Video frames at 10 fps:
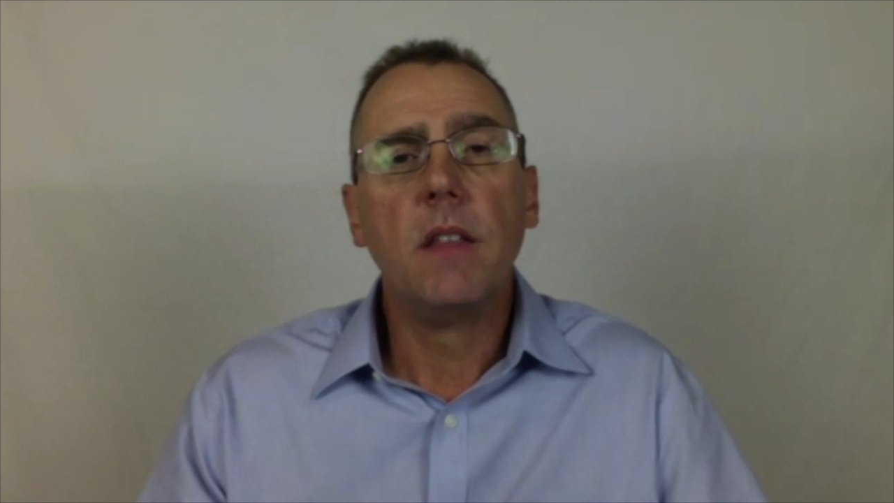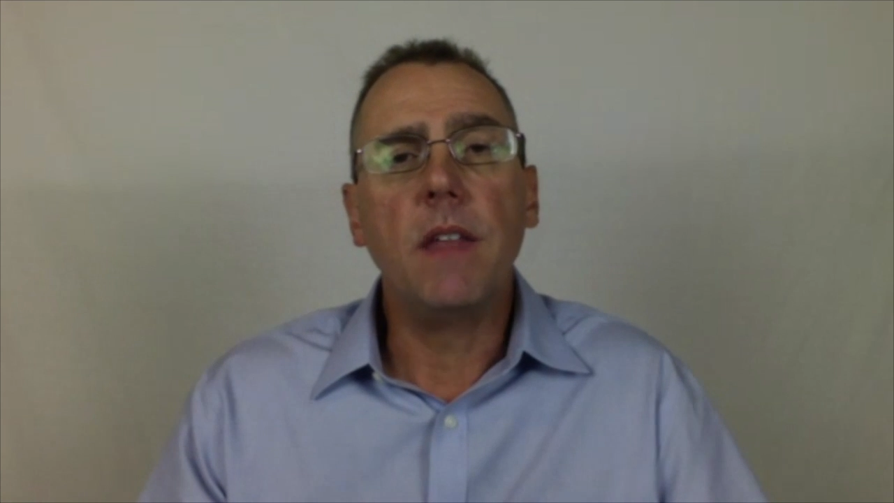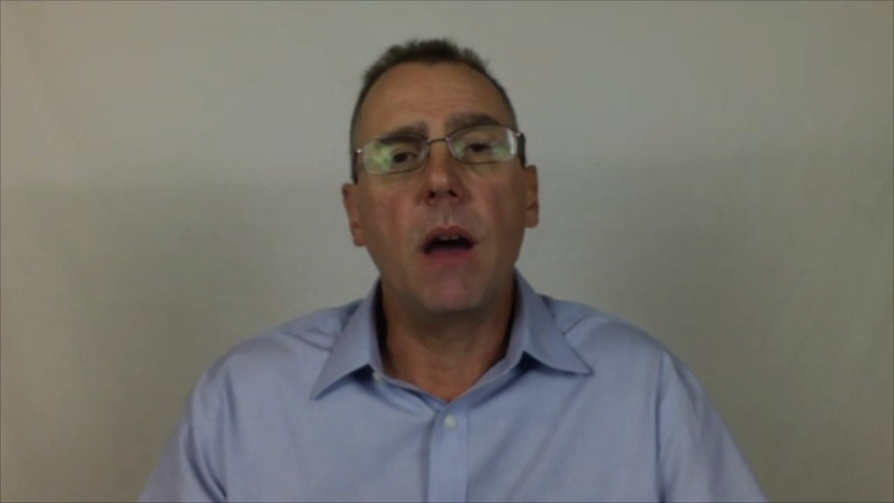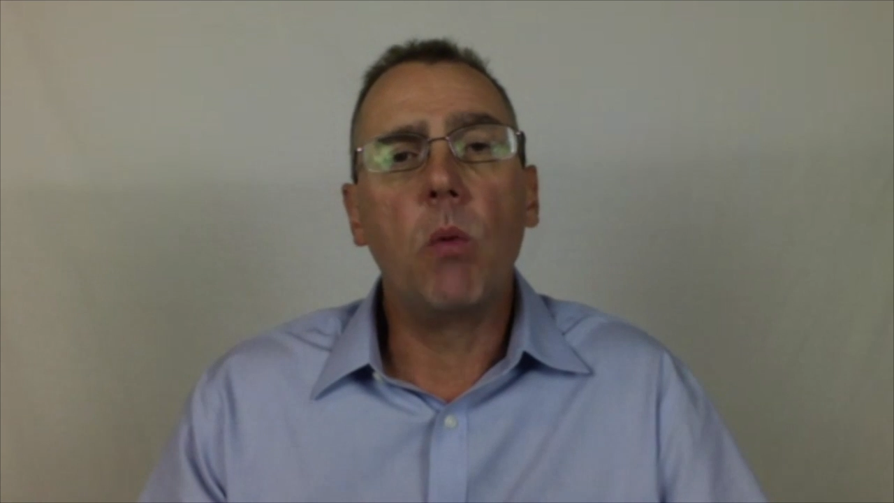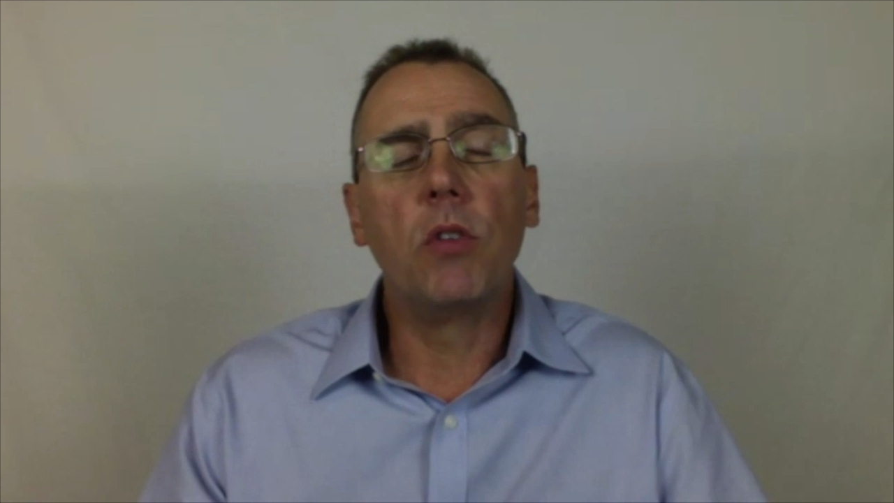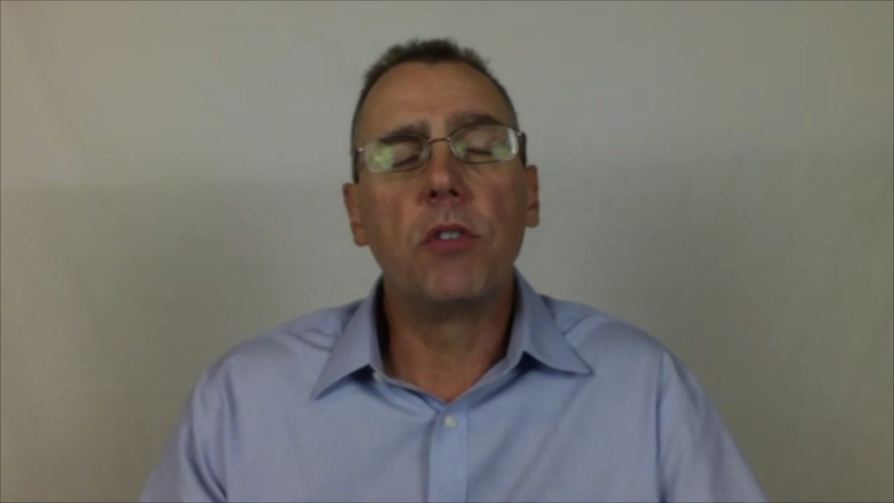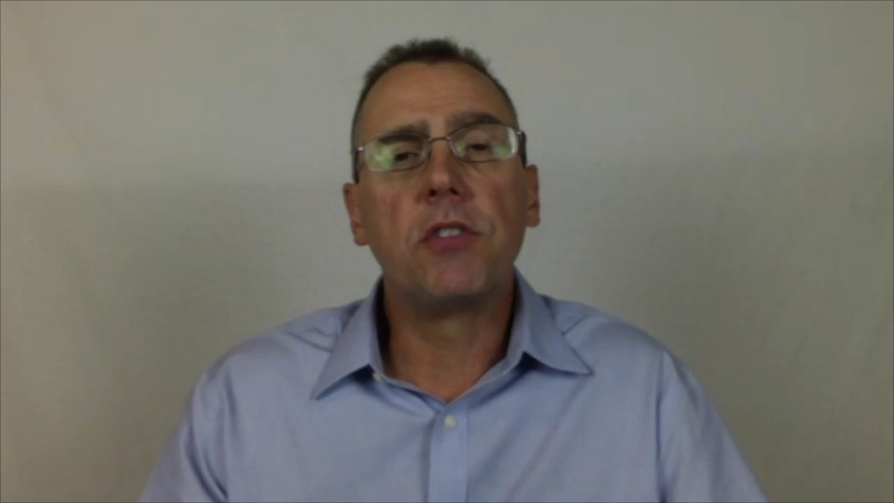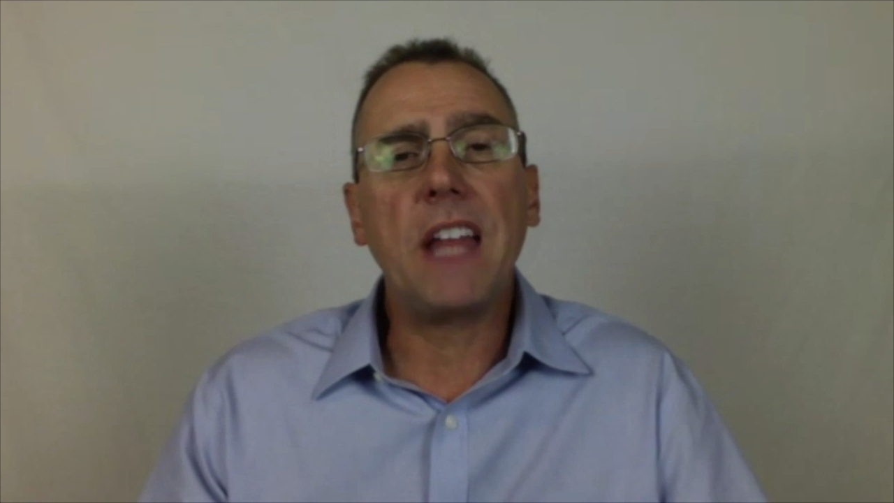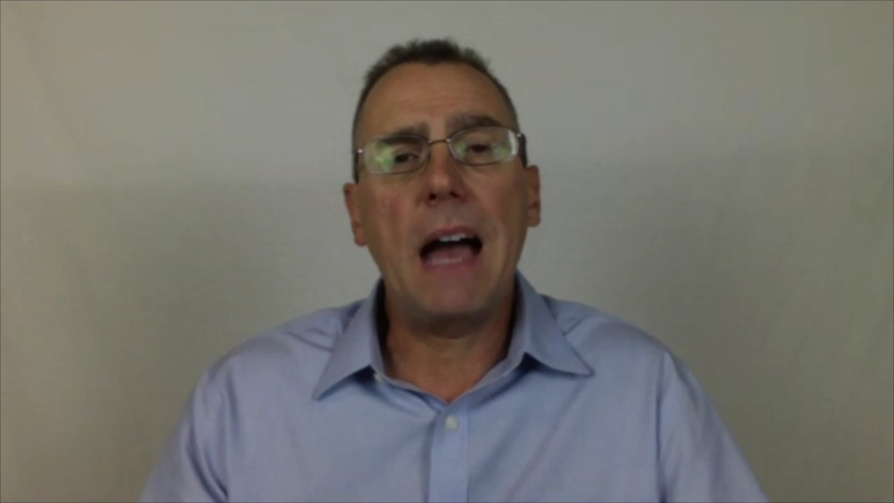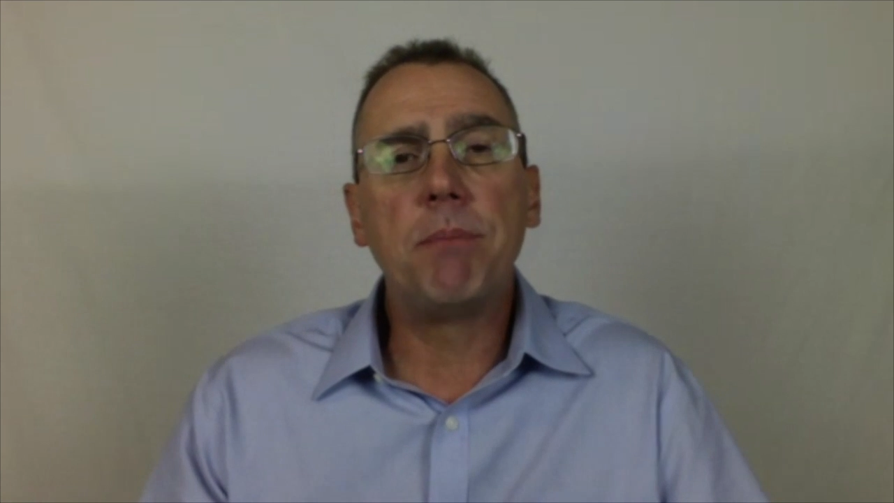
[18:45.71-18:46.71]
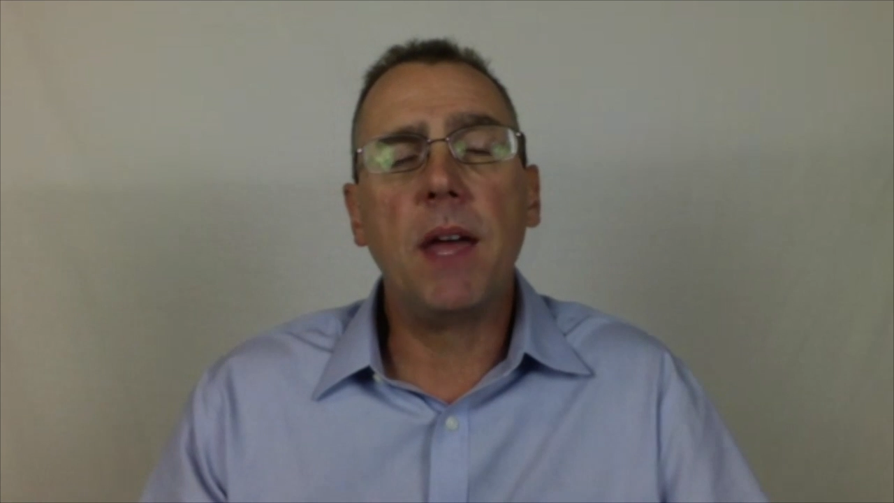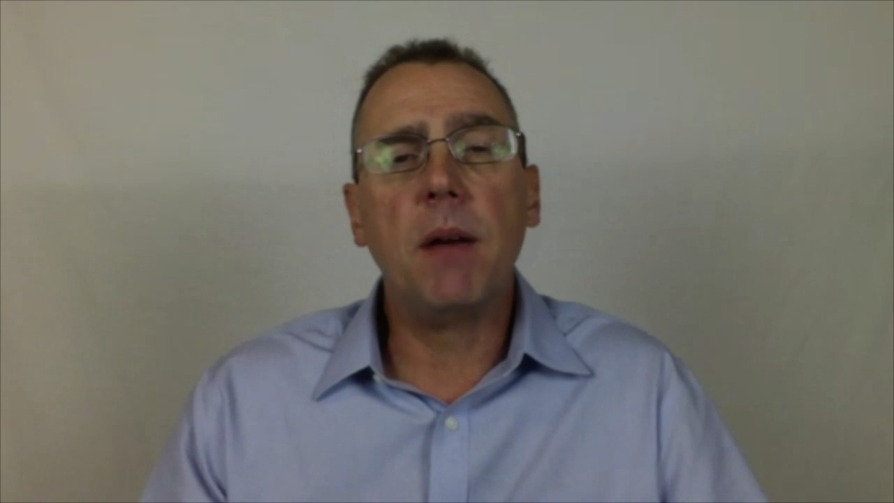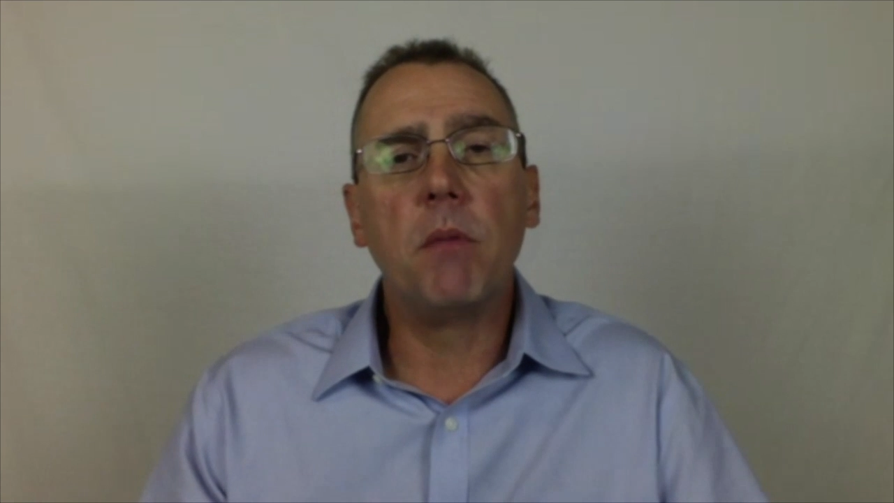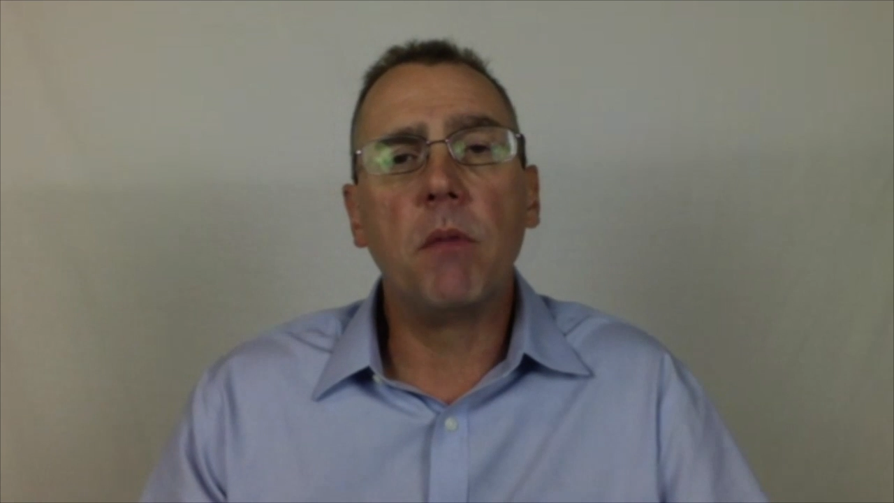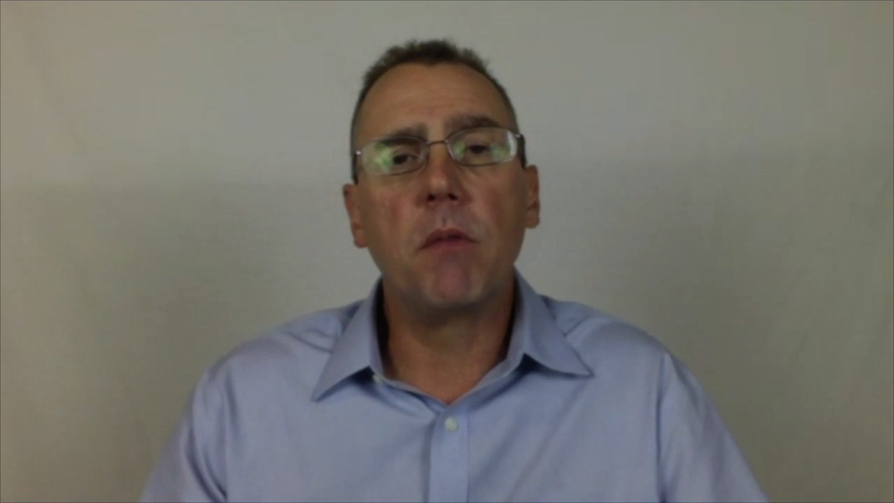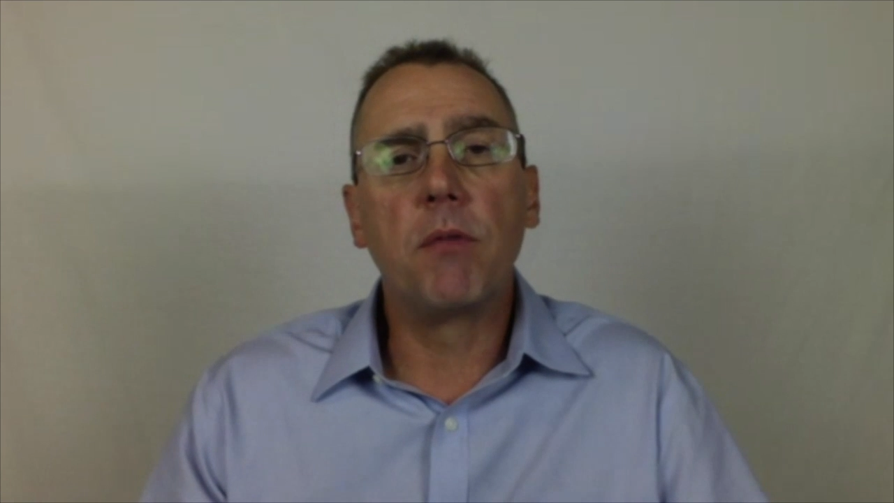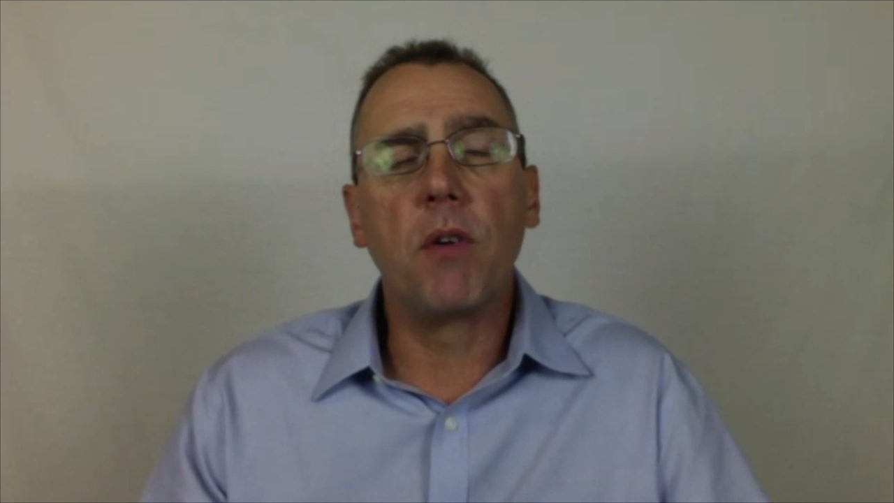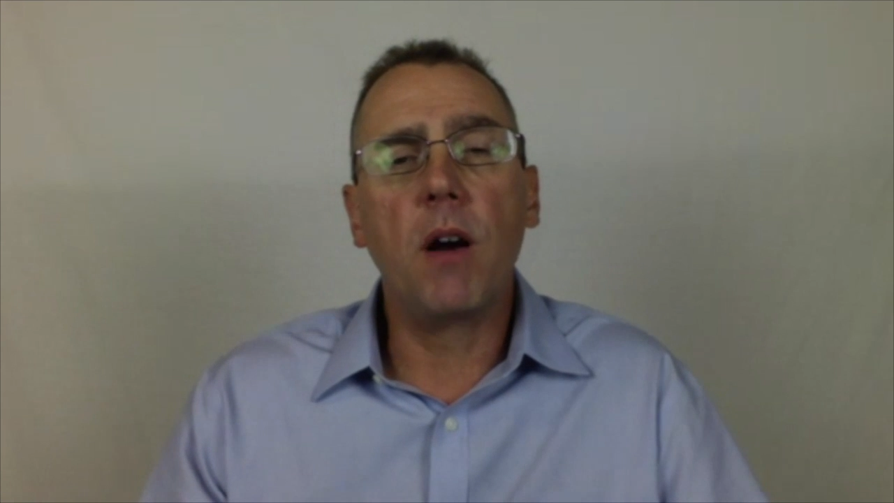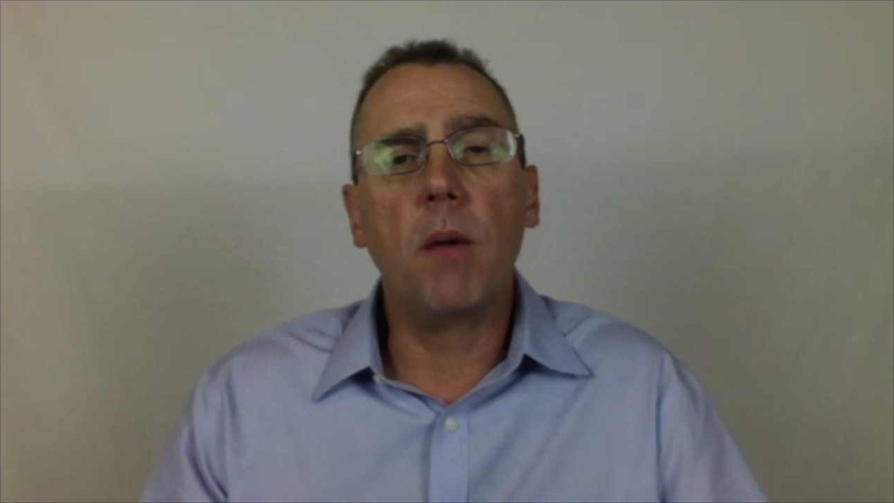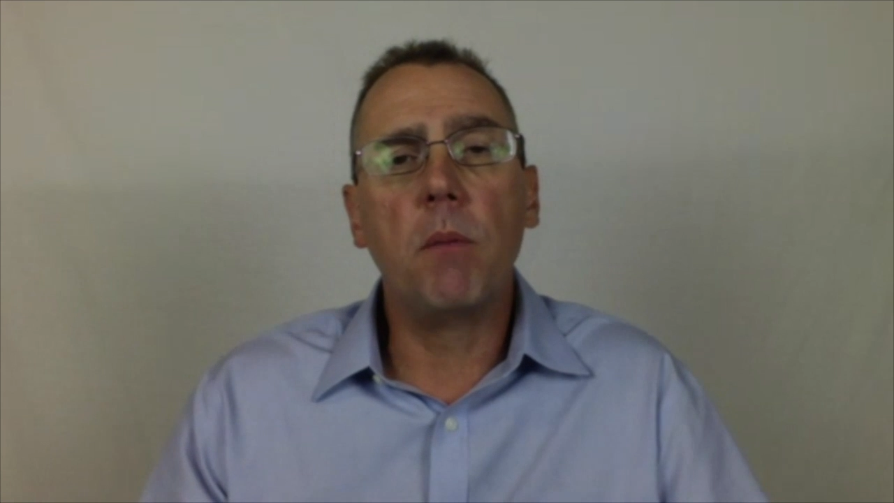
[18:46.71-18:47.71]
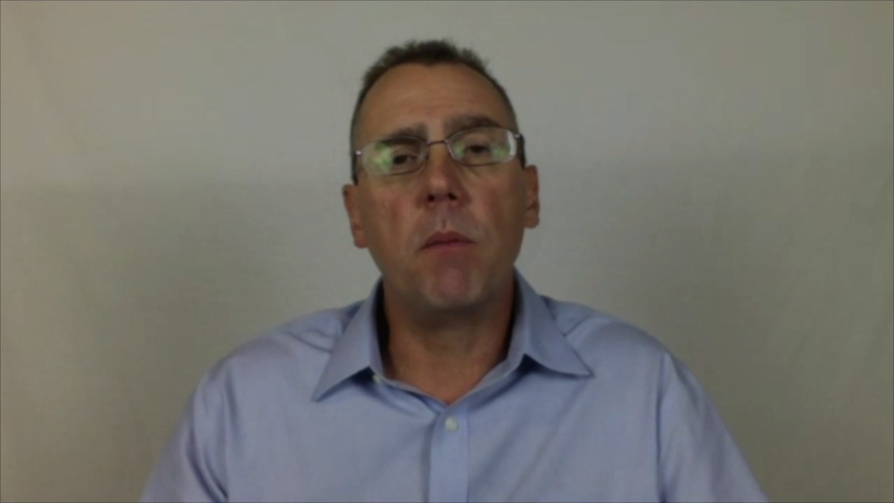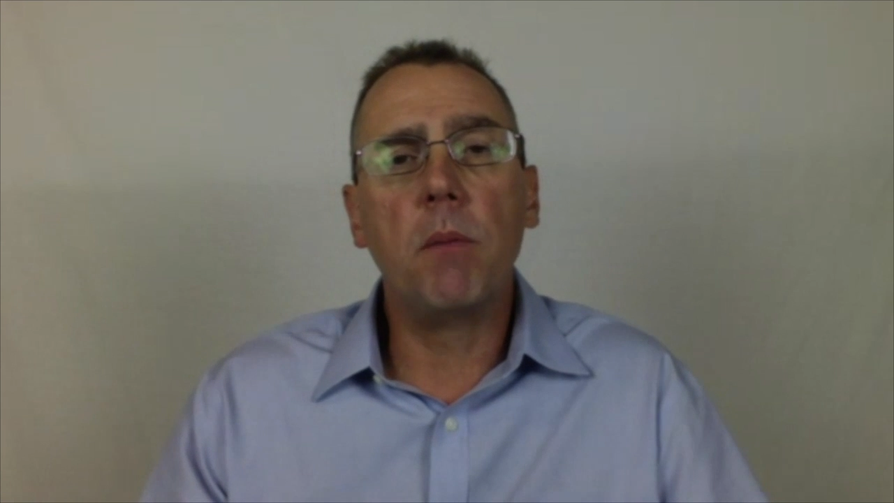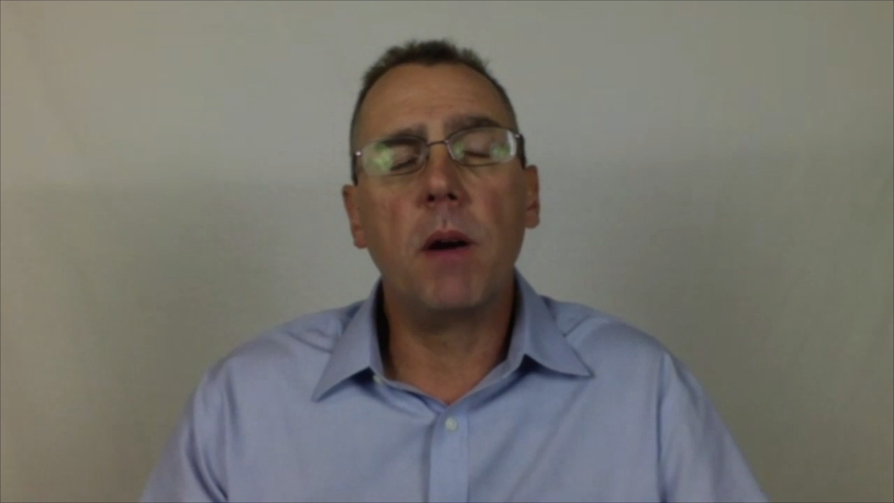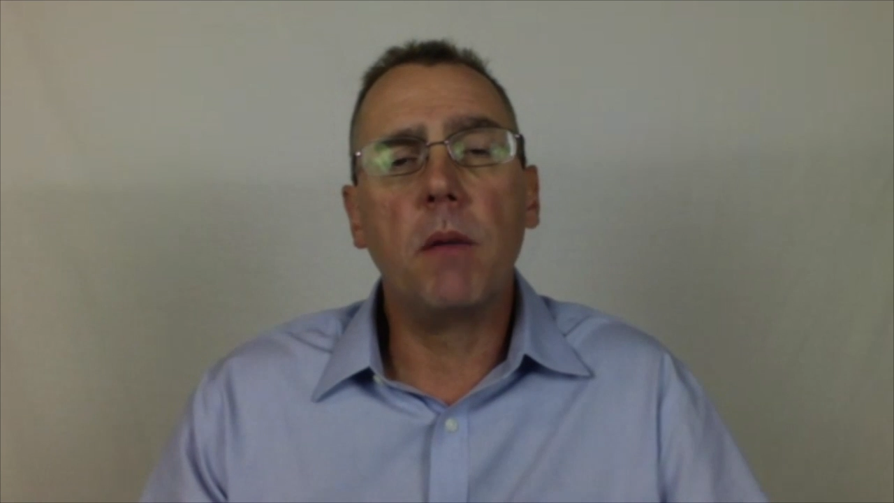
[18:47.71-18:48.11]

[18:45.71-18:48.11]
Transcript: that will stop them from